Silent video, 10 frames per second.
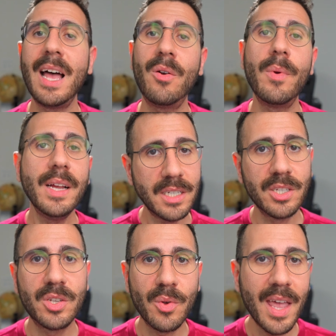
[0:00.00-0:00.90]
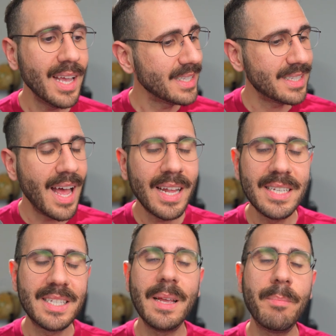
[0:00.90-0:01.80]
outrageous, okay? It's not
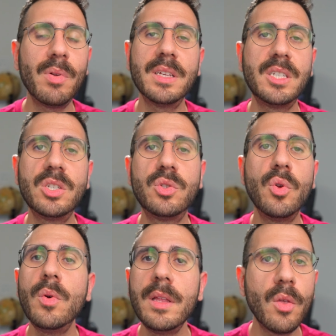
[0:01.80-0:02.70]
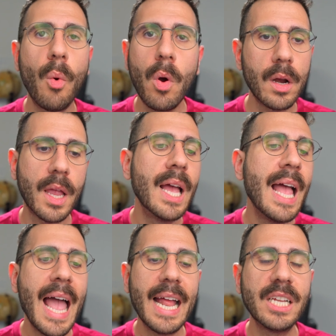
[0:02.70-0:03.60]
as simple as just doing the work
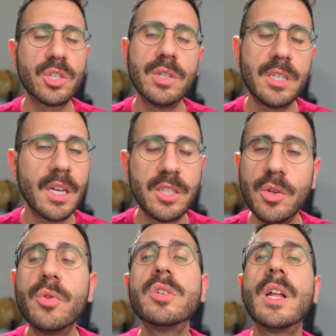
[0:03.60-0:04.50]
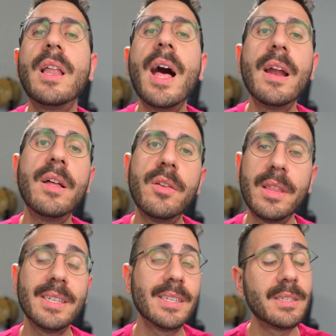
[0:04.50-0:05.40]
and it screenshots you. There's a lot of other
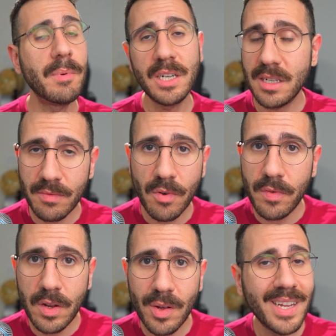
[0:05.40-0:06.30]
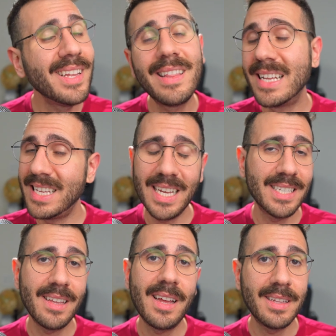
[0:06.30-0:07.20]
things, especially for video editing, that
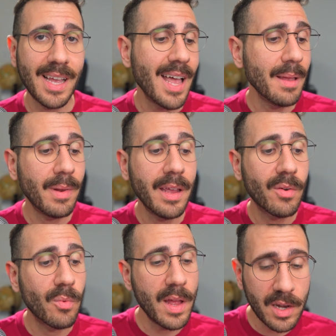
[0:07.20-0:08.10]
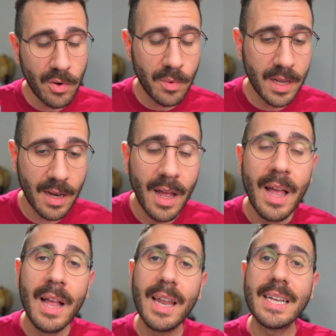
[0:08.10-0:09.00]
takes a lot of time, like rendering,
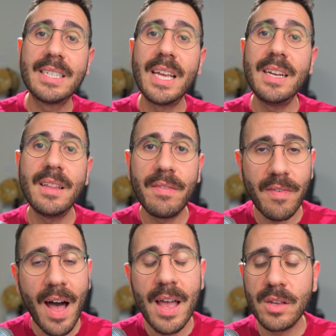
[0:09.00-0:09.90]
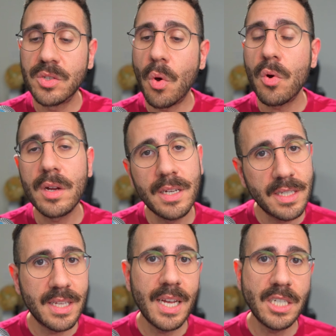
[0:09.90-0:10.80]
like sending the files,
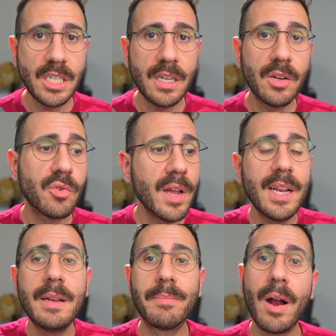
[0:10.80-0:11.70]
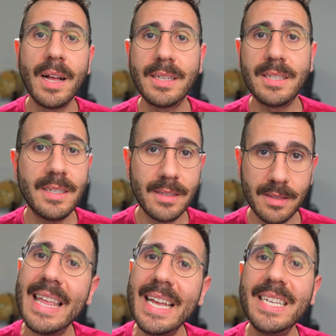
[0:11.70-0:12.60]
organization, creating
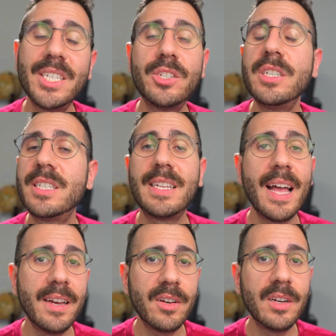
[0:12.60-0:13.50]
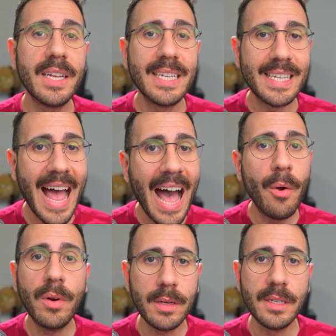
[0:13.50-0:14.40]
proxies. The industry standard is
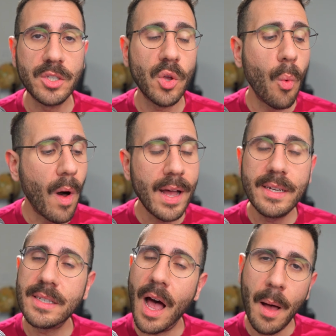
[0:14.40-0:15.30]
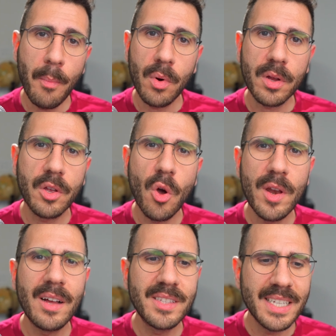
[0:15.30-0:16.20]
hourly. So why does Upwork go
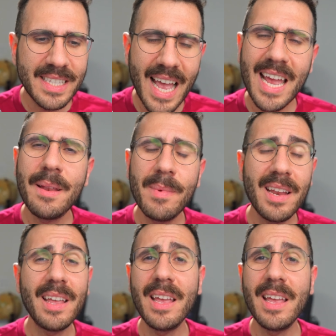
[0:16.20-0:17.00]
down to 10-minute